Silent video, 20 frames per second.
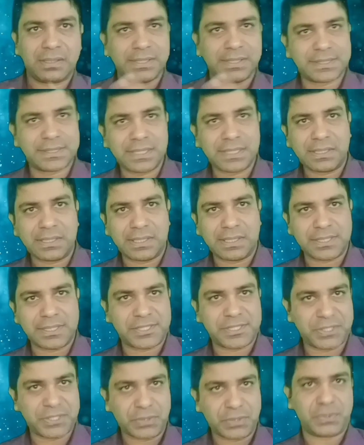Little
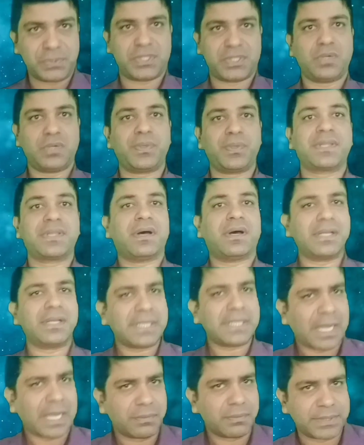is used with
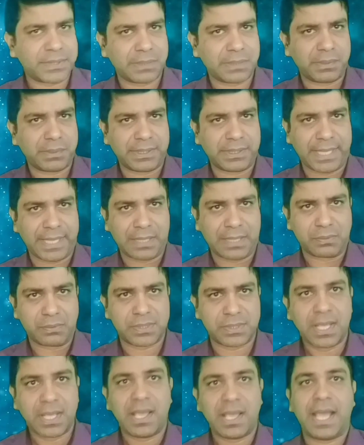uncountable
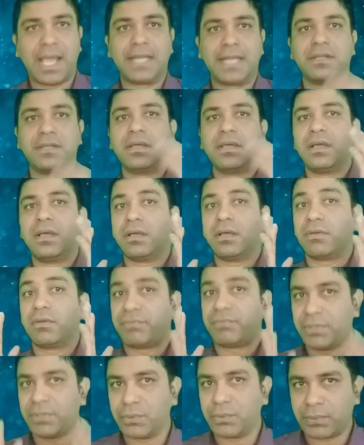nouns and
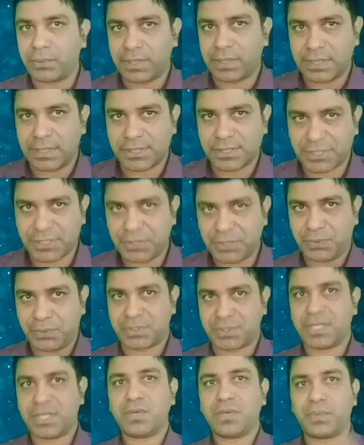few is
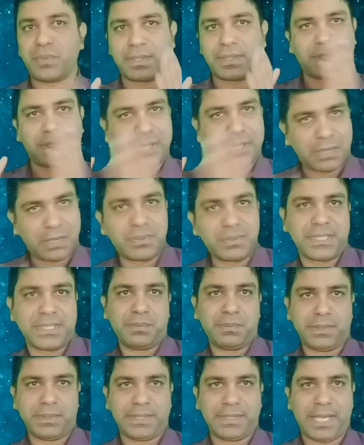used with
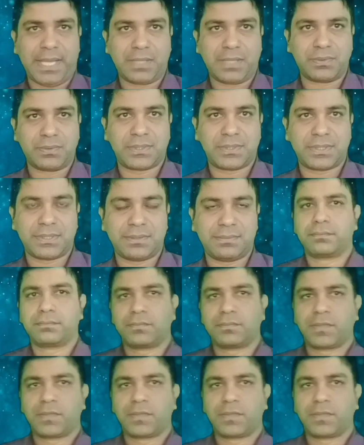countable nouns.